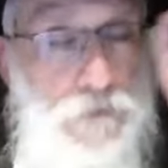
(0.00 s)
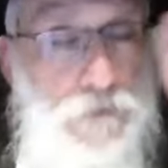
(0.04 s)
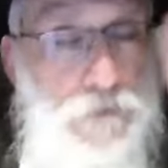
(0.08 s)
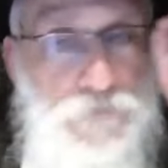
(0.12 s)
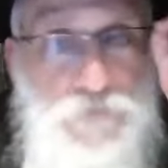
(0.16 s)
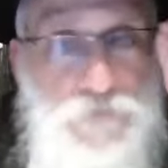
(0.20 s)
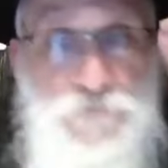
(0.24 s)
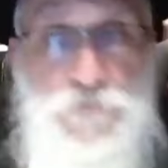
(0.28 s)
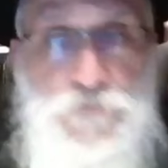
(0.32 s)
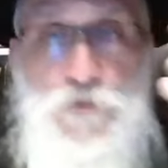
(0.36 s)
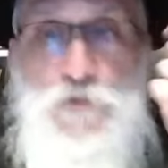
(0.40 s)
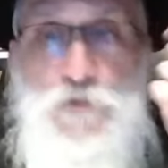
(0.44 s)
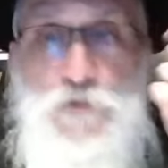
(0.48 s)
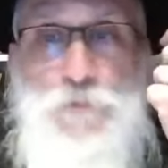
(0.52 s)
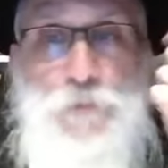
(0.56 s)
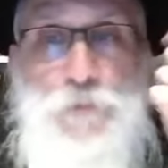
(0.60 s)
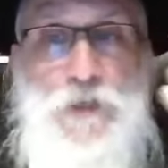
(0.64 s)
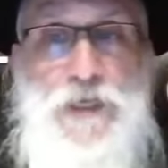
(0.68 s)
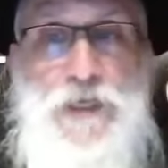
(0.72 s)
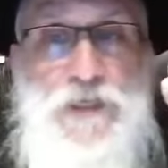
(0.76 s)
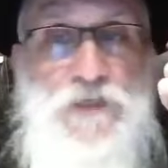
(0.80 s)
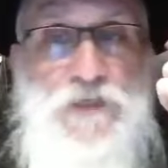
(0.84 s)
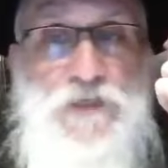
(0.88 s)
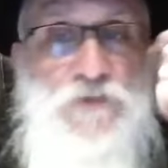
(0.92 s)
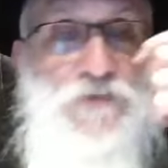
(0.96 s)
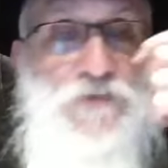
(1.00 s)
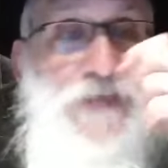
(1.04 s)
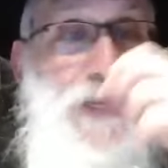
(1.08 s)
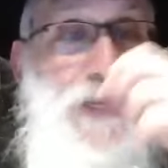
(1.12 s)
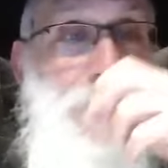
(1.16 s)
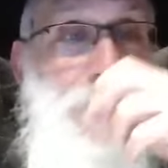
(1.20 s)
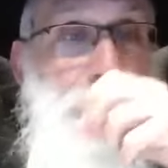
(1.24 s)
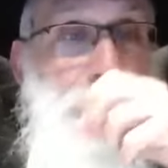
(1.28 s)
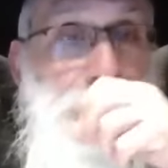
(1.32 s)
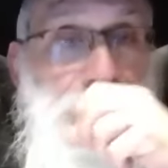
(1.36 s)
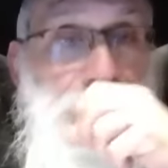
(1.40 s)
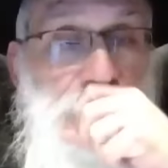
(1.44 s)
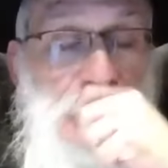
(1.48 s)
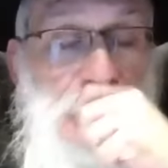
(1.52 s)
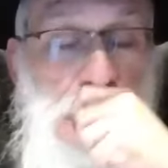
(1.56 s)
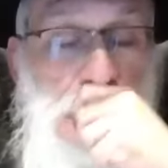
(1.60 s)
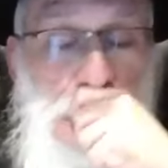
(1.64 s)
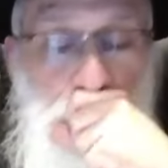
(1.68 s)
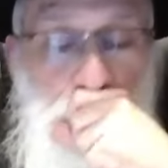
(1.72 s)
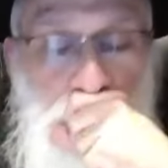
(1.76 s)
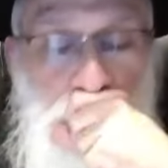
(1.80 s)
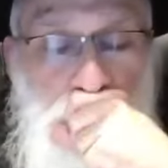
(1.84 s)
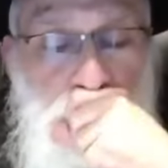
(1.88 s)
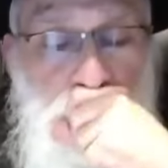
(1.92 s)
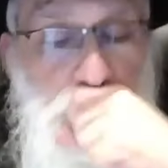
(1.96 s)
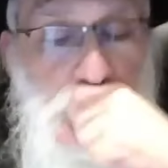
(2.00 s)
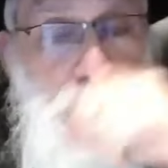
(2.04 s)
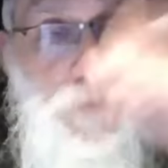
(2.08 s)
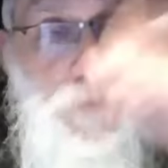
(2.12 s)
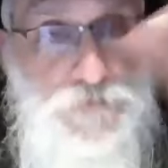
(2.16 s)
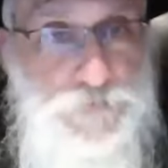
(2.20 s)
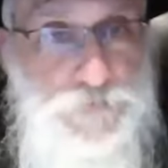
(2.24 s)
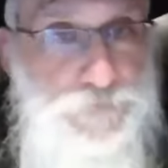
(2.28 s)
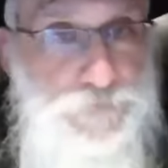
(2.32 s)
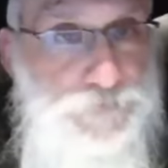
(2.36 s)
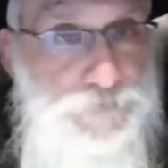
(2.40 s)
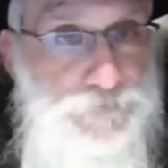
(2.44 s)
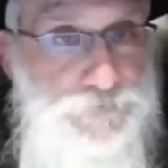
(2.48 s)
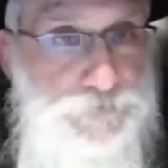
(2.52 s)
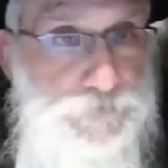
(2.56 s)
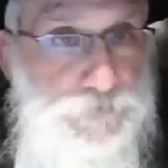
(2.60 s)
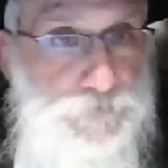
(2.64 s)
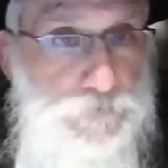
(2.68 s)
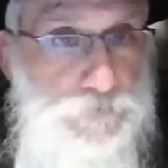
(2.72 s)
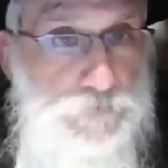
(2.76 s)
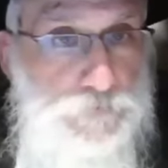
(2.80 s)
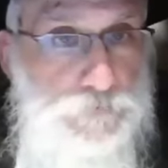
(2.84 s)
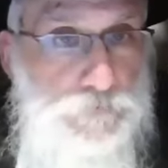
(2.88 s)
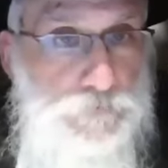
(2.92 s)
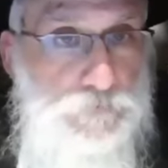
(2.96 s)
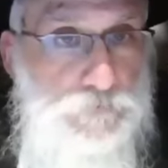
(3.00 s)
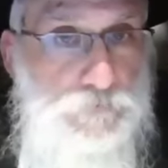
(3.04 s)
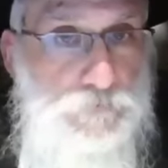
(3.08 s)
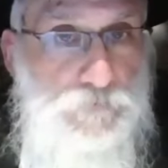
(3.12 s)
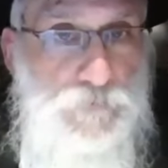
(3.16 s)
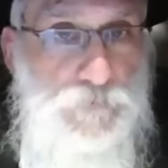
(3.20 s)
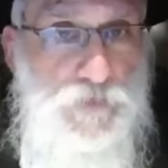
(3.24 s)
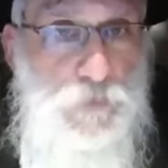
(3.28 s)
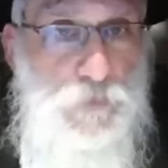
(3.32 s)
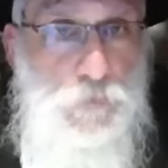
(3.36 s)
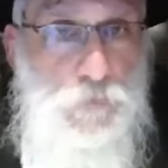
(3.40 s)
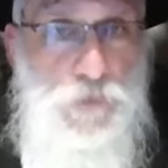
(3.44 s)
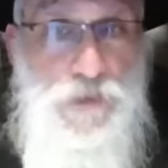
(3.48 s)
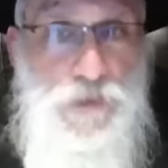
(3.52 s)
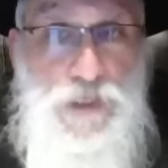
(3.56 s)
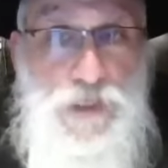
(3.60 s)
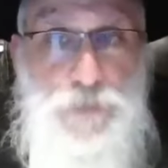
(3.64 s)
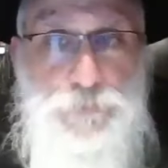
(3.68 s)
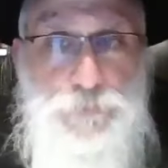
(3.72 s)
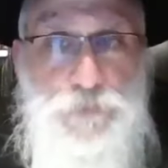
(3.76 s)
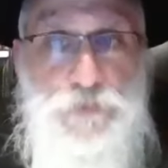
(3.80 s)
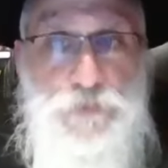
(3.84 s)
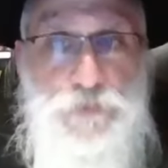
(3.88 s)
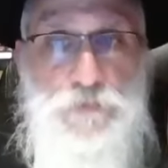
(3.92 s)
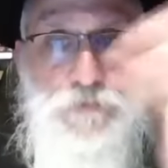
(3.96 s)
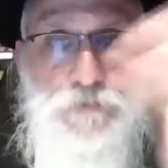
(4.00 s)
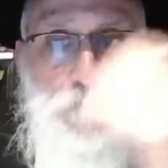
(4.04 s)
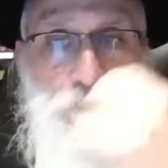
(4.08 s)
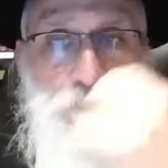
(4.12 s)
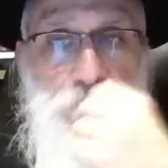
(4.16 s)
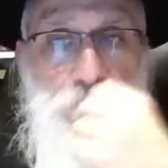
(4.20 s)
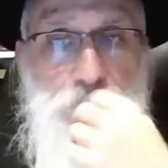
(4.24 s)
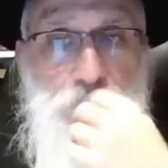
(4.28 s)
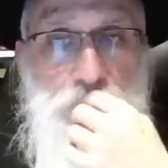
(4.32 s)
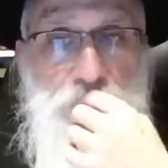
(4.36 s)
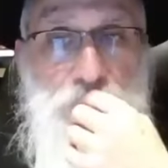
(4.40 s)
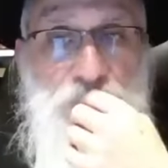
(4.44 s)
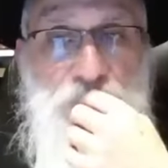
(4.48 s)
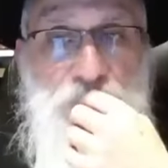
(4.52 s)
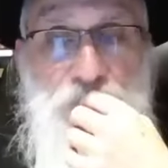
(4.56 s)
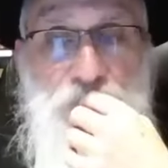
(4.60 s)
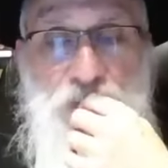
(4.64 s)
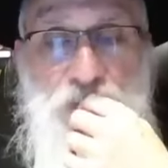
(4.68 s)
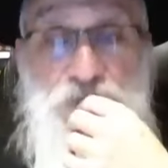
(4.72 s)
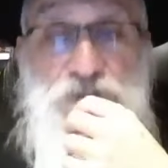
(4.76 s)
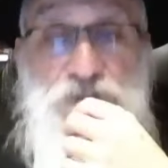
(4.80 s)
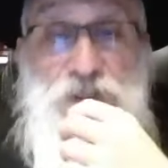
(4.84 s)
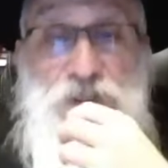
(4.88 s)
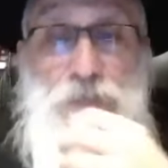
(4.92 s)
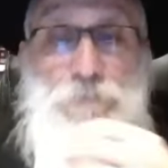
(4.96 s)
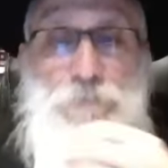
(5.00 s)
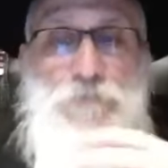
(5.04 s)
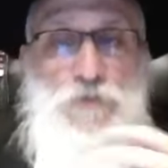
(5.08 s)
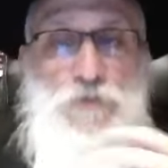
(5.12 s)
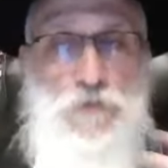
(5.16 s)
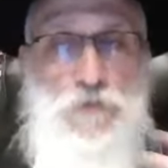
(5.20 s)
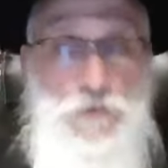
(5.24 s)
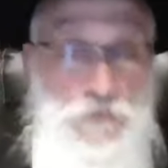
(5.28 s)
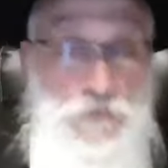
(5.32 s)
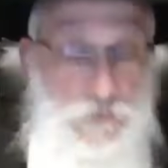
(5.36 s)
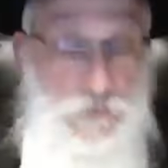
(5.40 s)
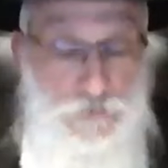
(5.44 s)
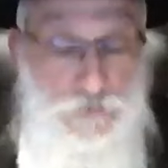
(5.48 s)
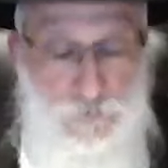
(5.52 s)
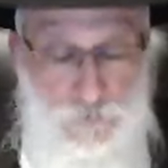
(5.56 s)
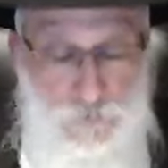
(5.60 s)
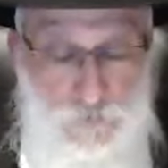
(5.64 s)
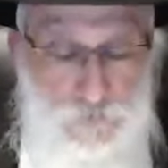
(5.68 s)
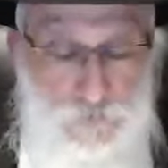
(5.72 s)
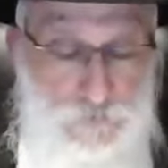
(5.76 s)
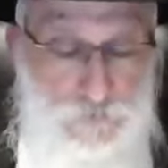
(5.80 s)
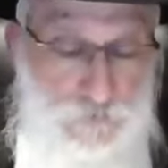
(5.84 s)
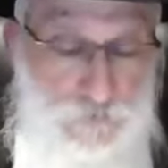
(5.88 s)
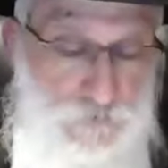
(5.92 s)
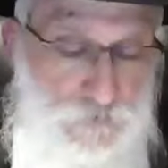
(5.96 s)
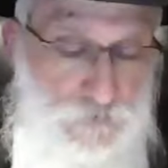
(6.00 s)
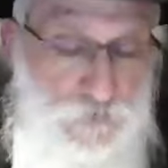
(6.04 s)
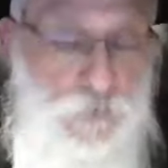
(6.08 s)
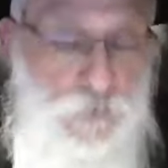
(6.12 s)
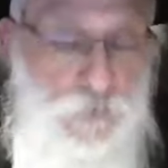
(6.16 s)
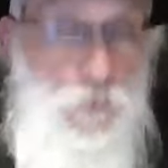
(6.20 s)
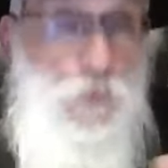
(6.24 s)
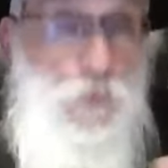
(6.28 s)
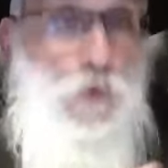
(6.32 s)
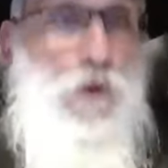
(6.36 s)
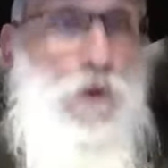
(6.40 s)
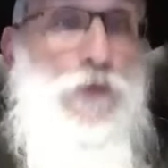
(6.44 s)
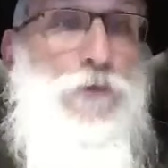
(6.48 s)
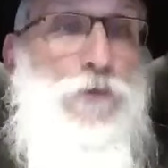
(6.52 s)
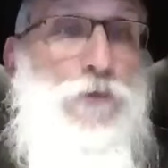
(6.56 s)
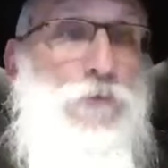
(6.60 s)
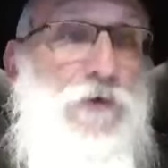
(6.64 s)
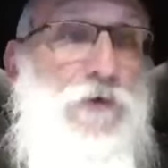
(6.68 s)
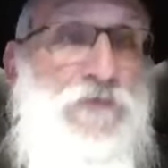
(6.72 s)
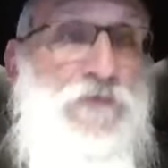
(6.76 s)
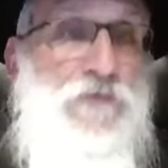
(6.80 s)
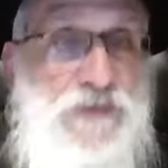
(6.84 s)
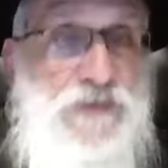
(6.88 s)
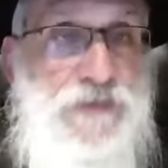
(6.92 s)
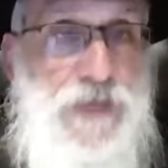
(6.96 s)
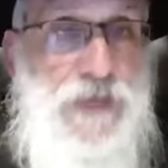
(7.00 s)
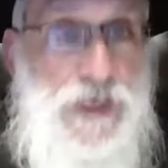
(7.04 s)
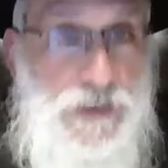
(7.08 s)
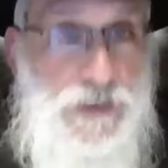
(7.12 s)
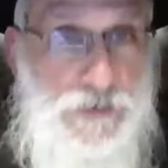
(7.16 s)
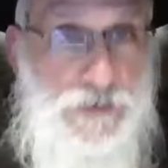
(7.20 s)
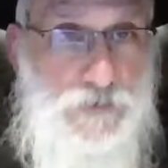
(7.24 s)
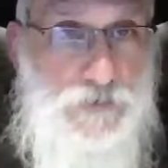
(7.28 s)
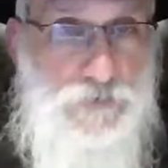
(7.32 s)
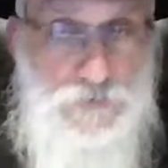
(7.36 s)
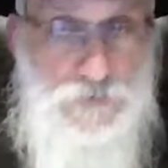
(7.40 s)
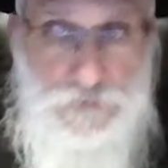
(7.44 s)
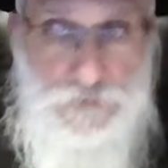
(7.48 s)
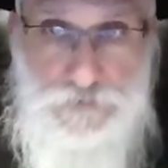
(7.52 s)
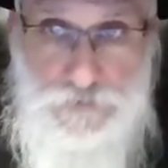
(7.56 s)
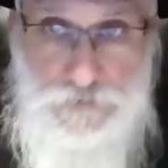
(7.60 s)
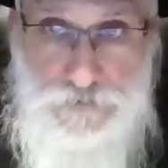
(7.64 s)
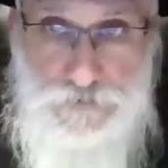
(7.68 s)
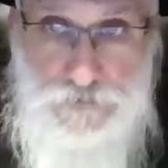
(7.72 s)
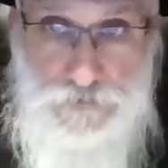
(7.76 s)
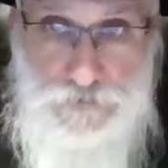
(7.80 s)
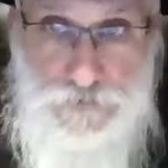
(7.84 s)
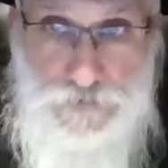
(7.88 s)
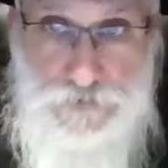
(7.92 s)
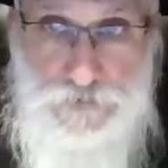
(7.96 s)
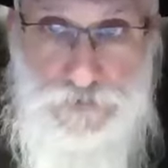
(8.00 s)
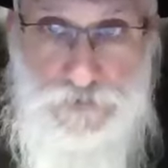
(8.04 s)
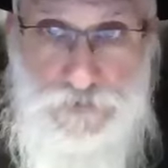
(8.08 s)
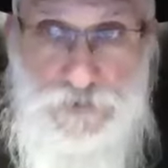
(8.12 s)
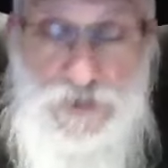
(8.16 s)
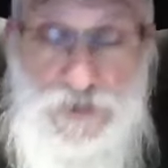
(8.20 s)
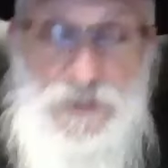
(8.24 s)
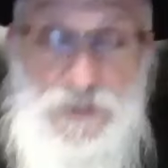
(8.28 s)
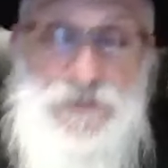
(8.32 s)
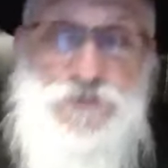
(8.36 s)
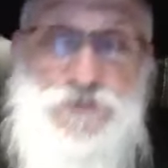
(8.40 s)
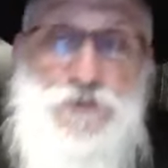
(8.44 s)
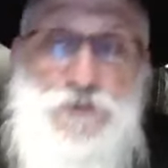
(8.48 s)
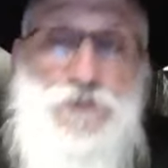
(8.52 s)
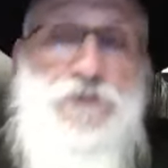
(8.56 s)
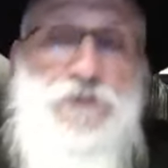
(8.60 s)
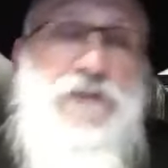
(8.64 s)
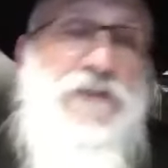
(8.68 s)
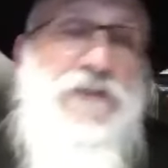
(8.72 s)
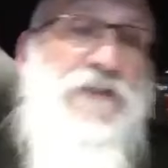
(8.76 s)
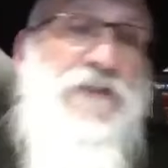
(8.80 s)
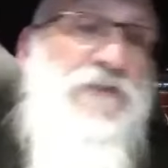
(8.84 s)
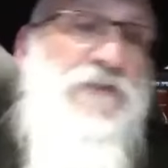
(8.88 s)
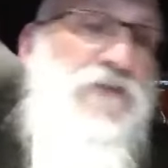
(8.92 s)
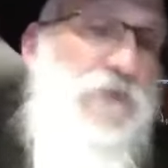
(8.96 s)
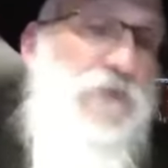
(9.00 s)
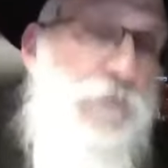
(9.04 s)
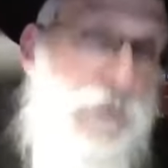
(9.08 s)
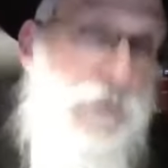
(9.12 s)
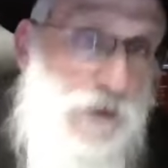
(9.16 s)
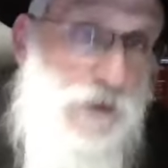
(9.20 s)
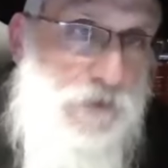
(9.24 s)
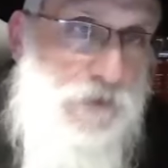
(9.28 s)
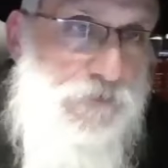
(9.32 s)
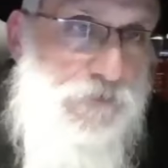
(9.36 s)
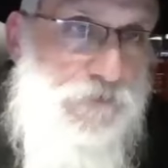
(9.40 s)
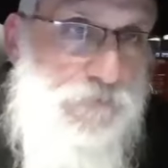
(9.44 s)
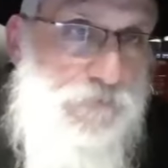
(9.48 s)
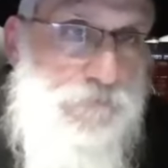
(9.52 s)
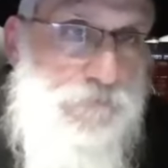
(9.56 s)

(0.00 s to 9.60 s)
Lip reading: The first plague is dam, blood. What happened? Hashem took the water of the Nile and turned it into blood.